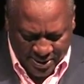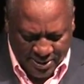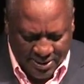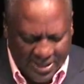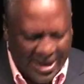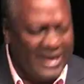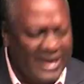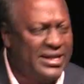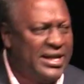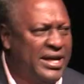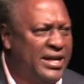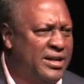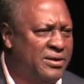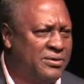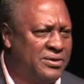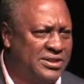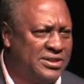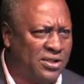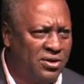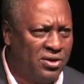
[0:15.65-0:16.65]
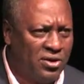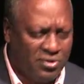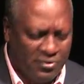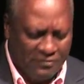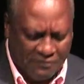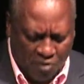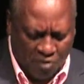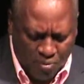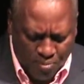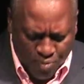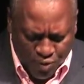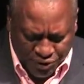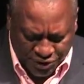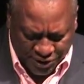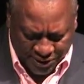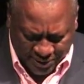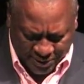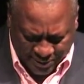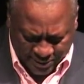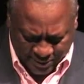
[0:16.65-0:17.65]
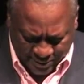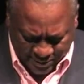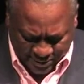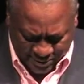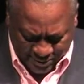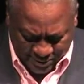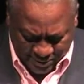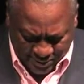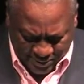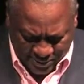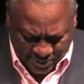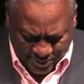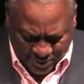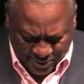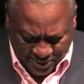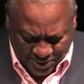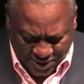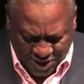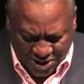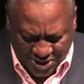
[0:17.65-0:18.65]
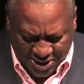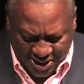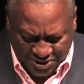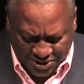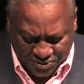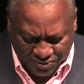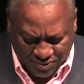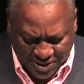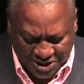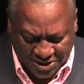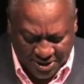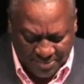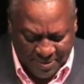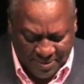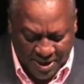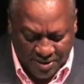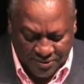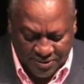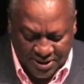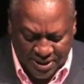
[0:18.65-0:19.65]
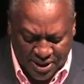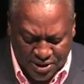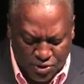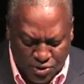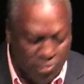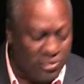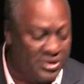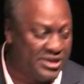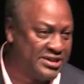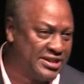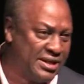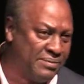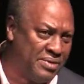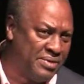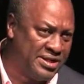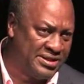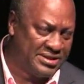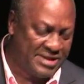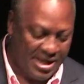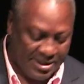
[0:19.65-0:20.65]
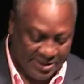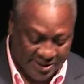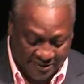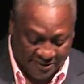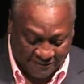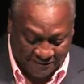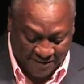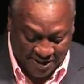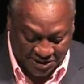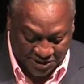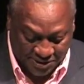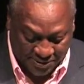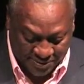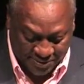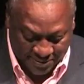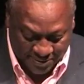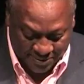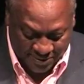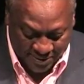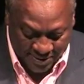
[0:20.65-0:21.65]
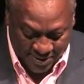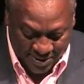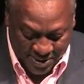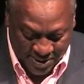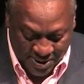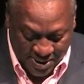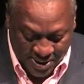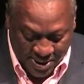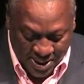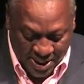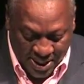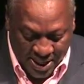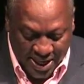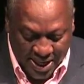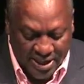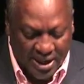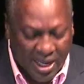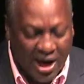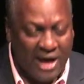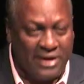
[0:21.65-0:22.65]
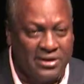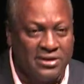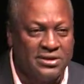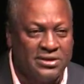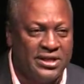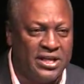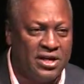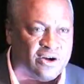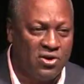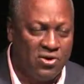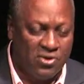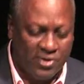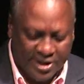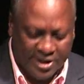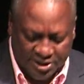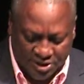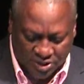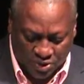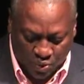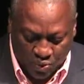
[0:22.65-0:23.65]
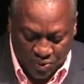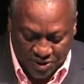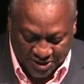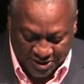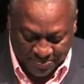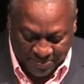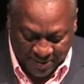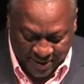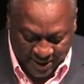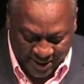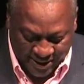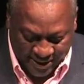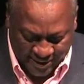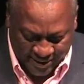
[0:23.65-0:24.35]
That day, there was a lot of commotion. Teachers rushed about in a noticeably scattered fashion and huddled in corners, whispering.